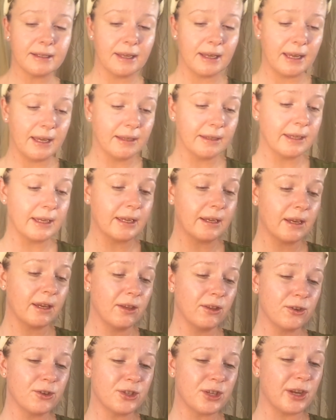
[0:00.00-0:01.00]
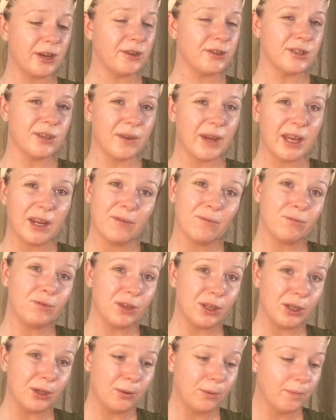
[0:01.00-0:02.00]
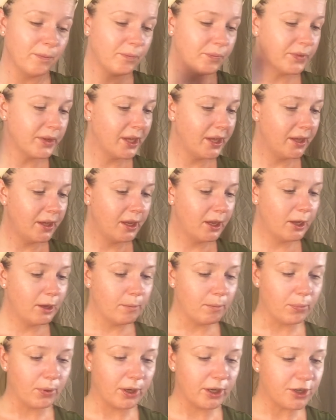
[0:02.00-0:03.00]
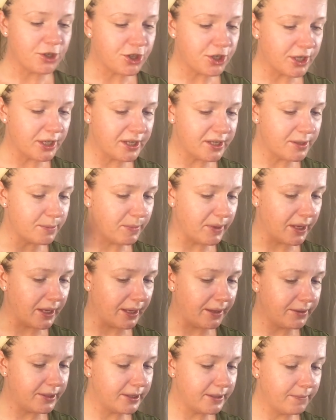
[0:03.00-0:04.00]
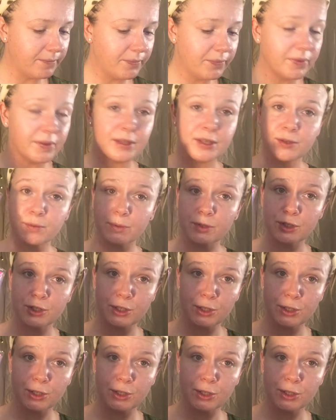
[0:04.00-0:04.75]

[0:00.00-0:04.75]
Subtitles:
it. LA Colors also had a few brushes, but this was